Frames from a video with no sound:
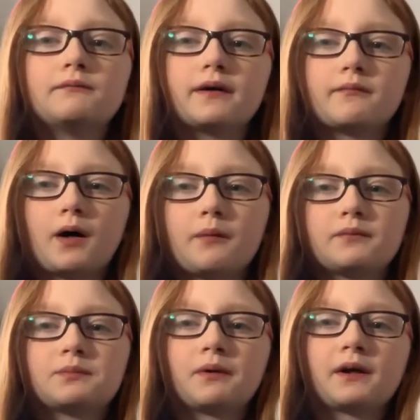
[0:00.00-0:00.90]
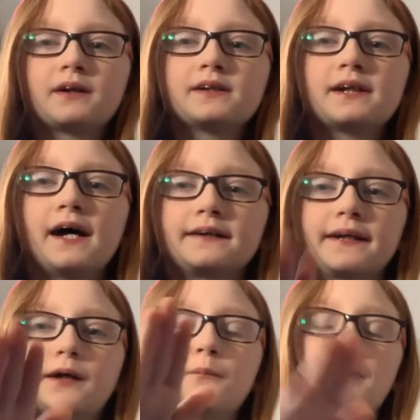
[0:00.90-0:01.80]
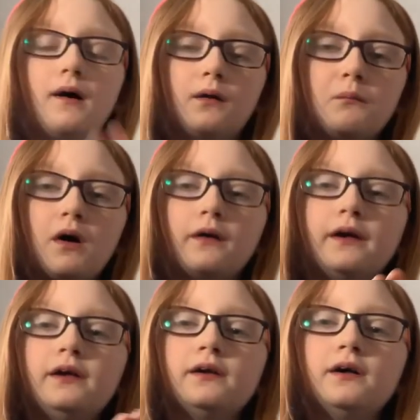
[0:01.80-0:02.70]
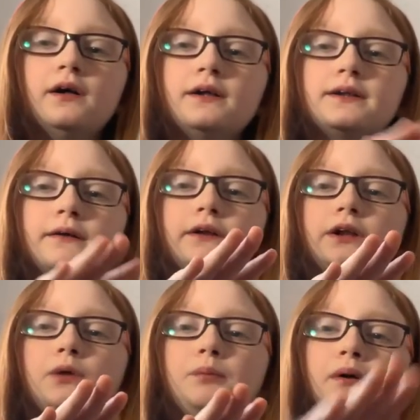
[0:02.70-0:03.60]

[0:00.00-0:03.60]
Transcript: my mom's purse has like a bottom on it. So she'll